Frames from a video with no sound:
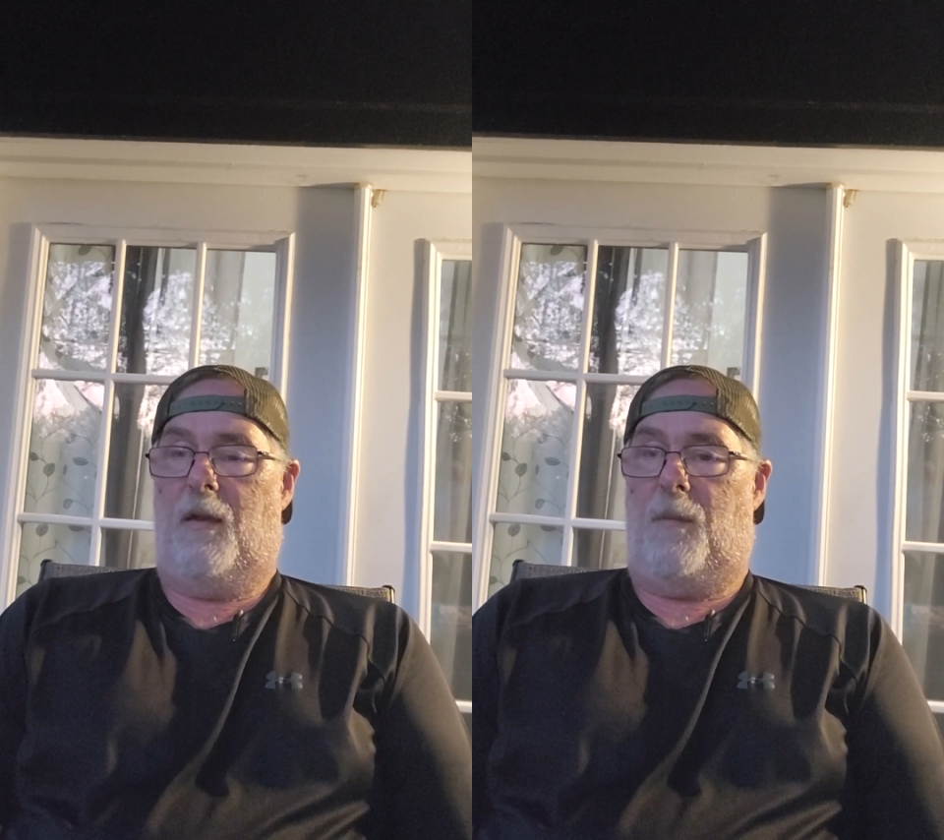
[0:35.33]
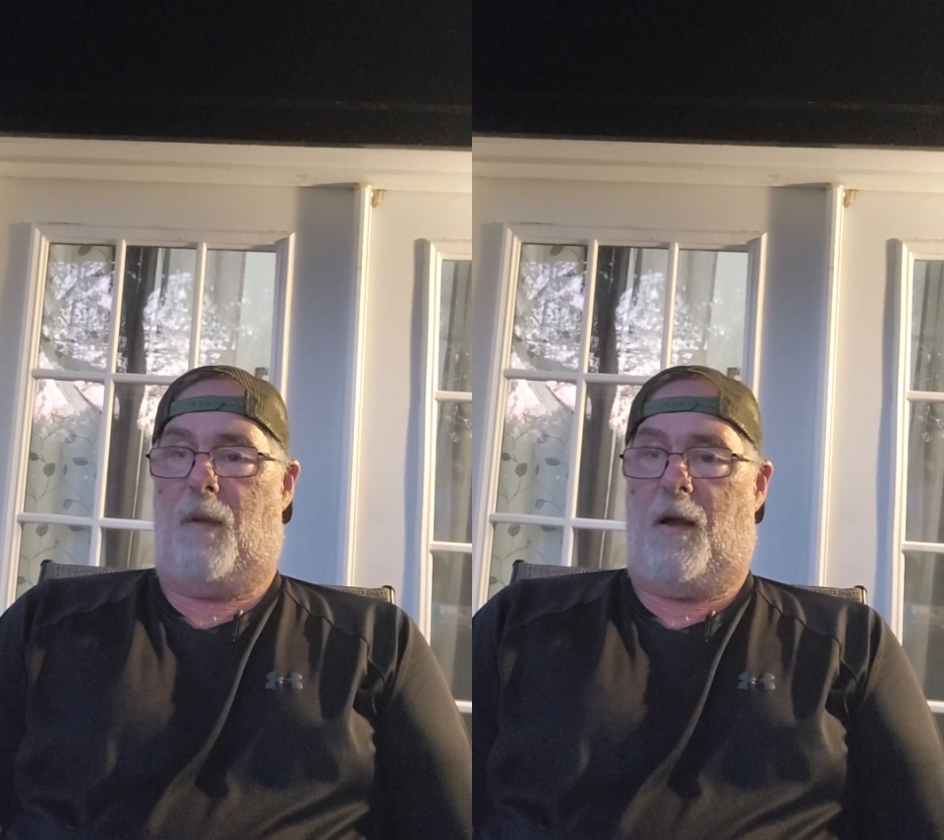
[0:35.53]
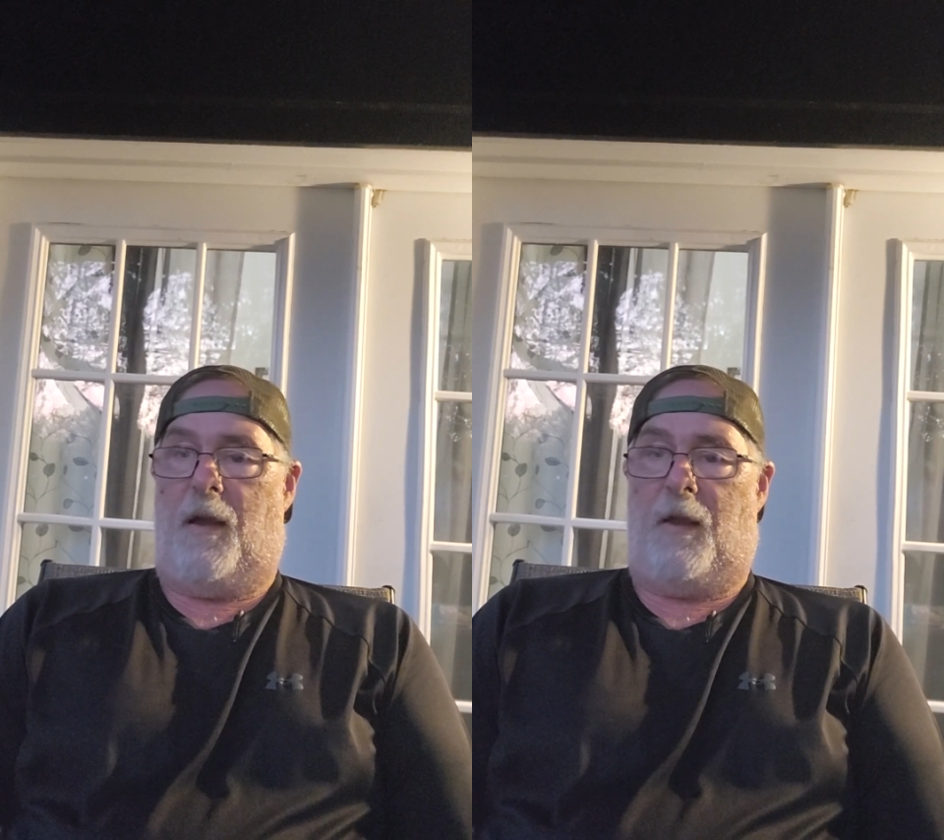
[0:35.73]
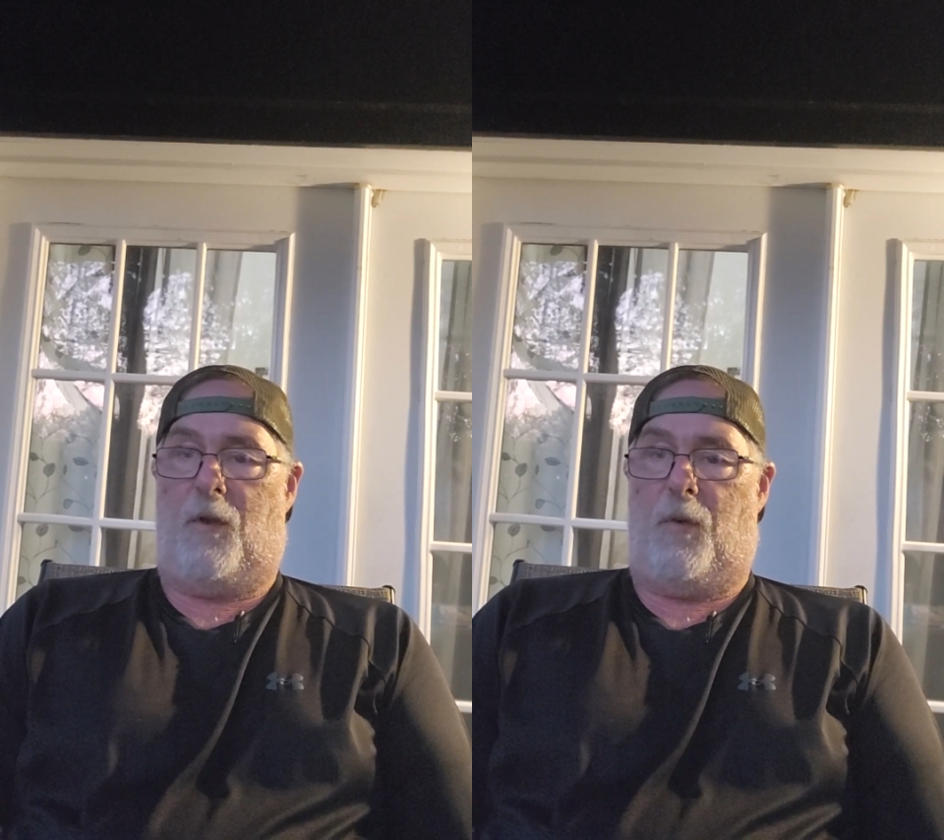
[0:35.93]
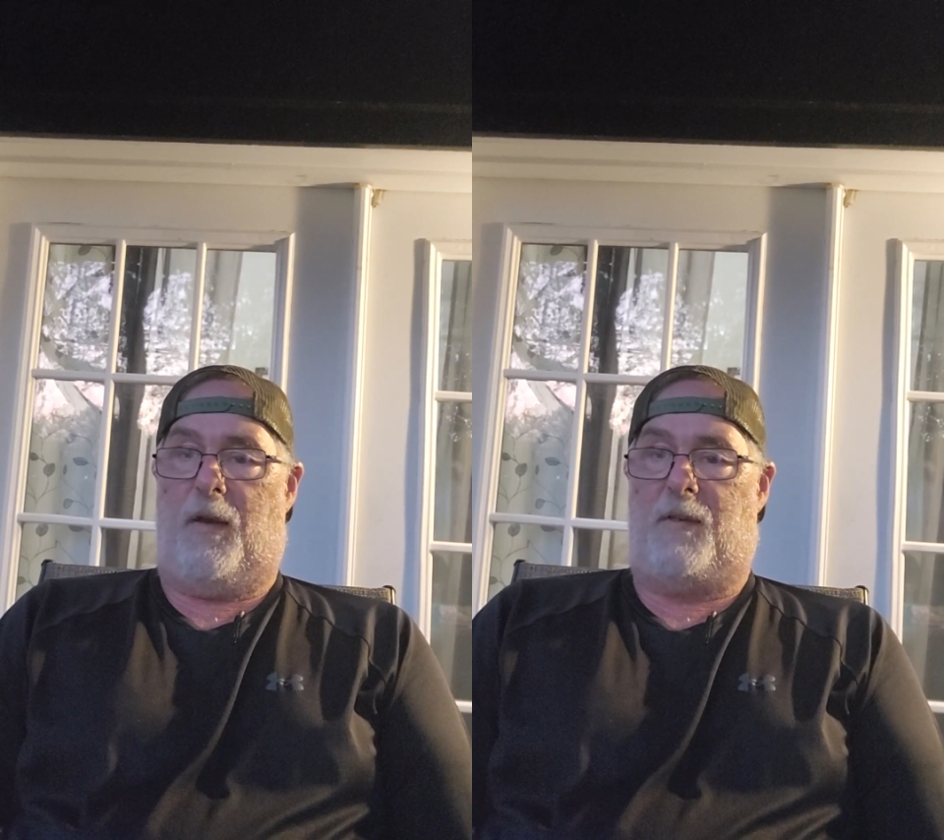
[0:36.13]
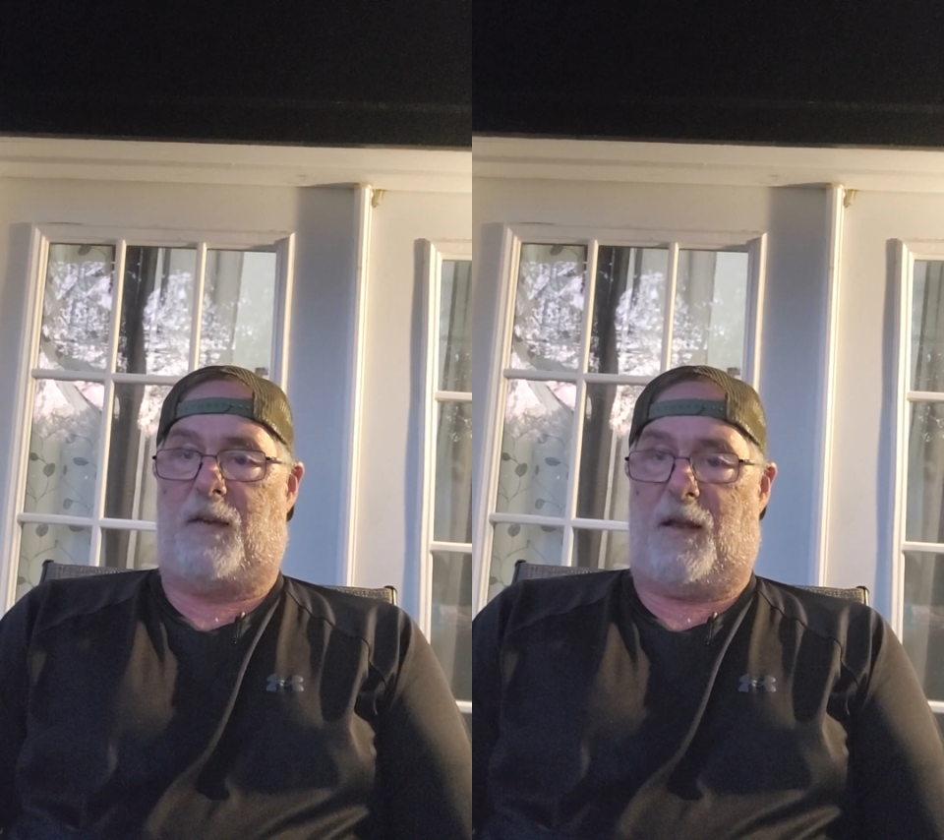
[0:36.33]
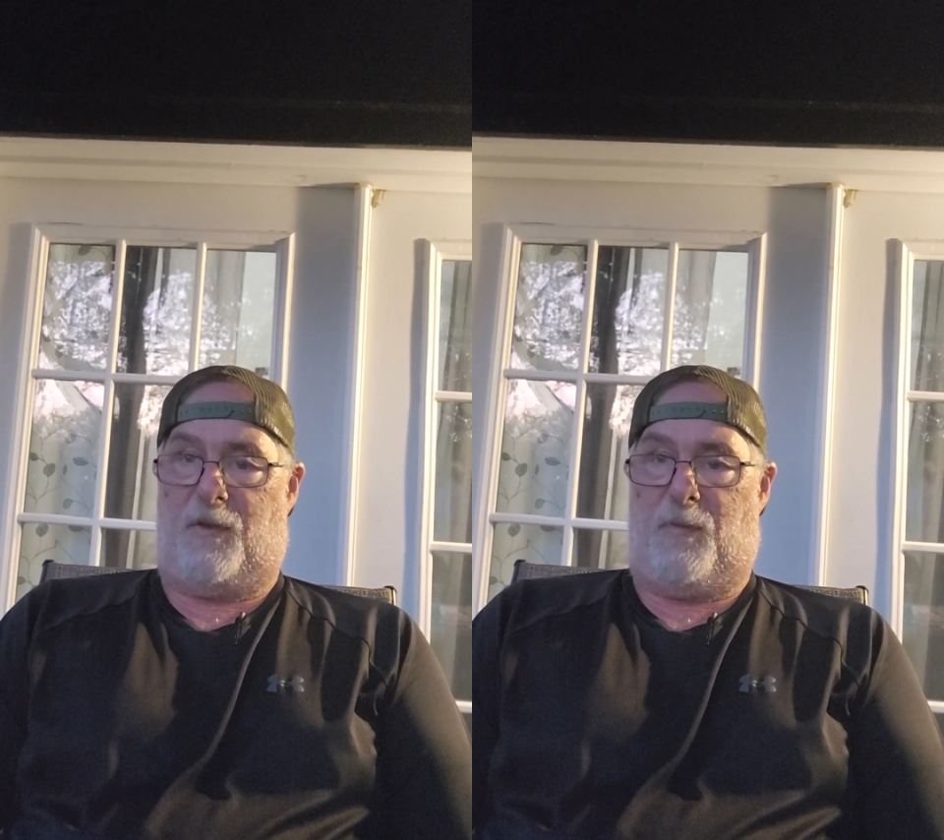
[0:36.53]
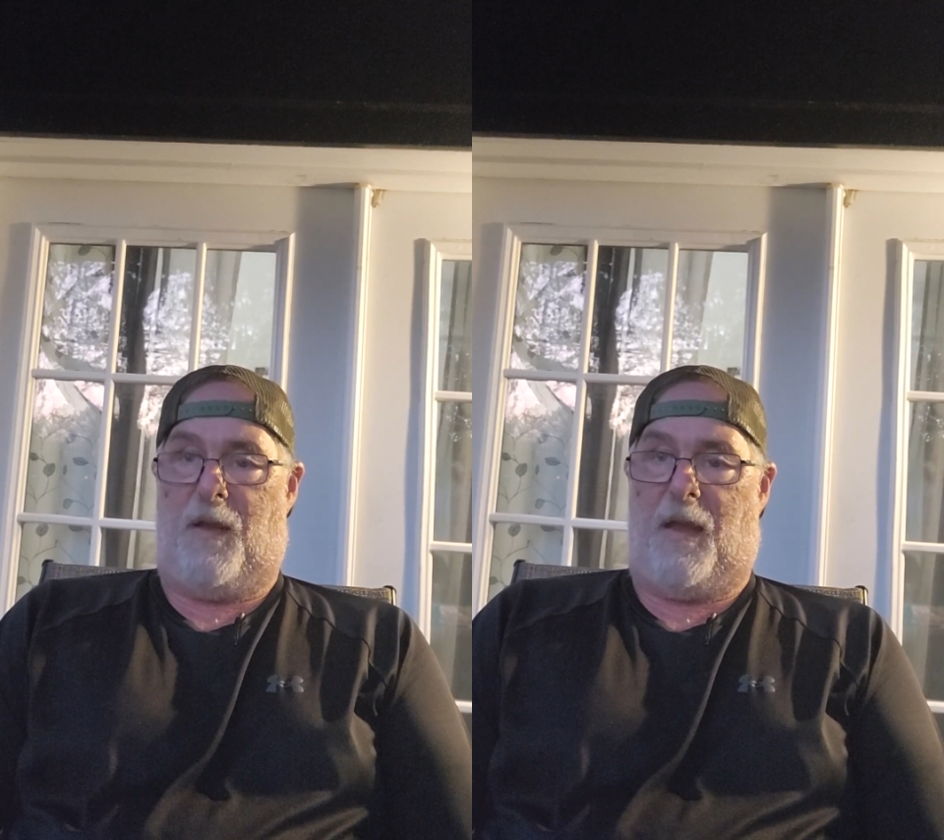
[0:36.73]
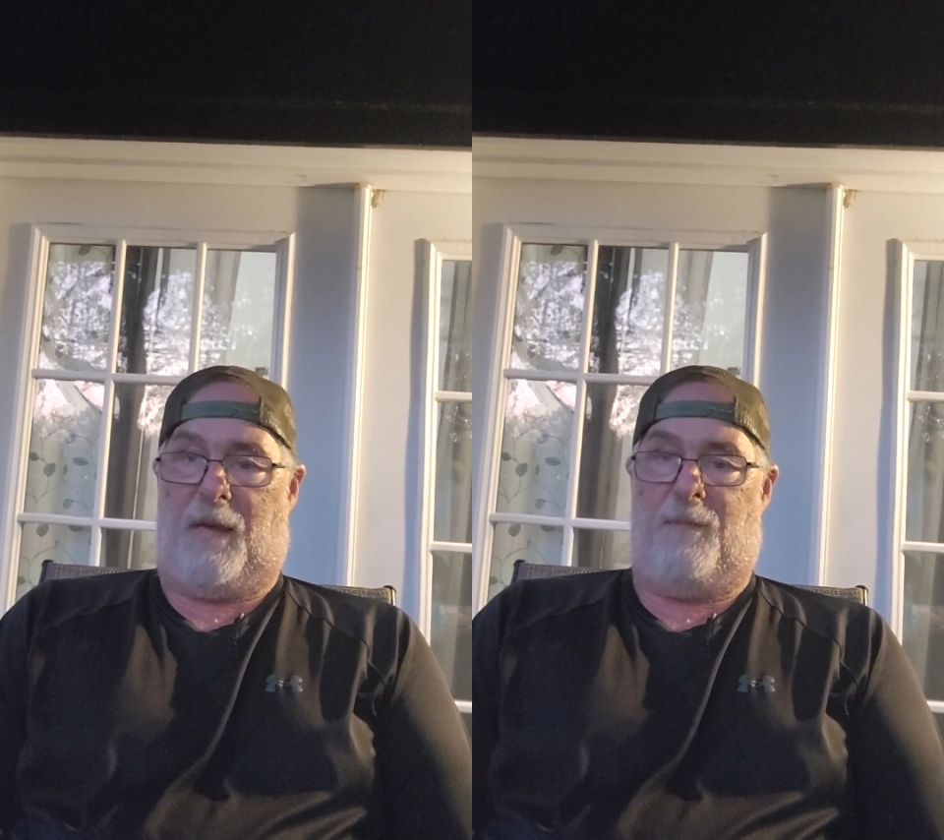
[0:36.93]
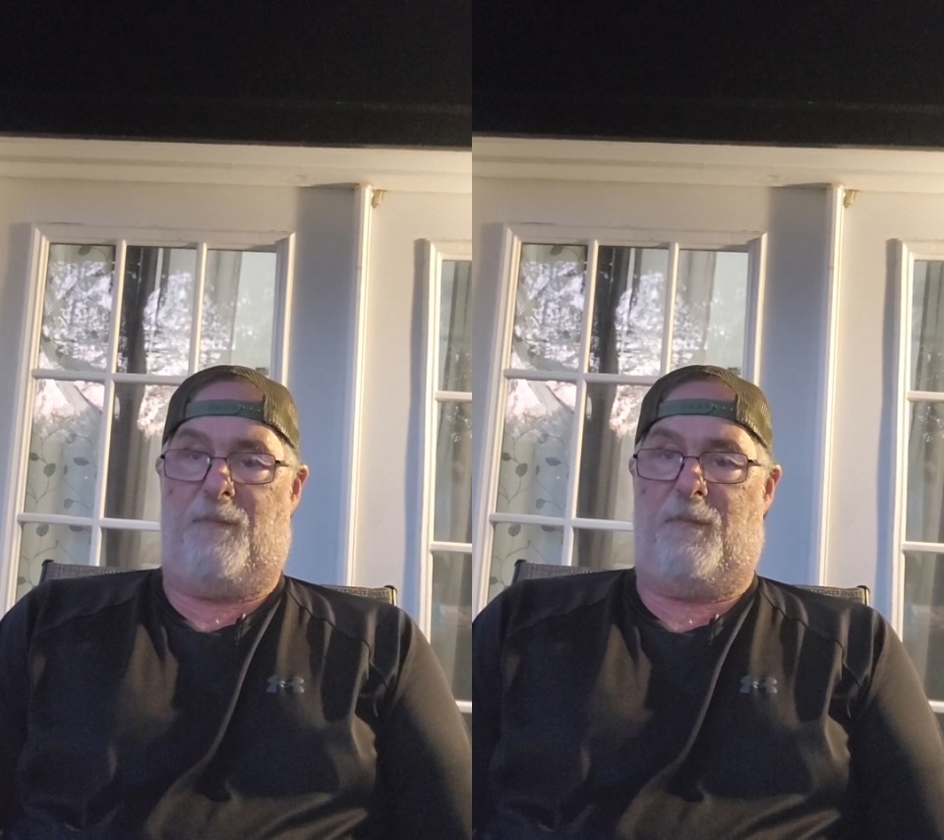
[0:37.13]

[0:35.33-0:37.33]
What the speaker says: and my queen size bed.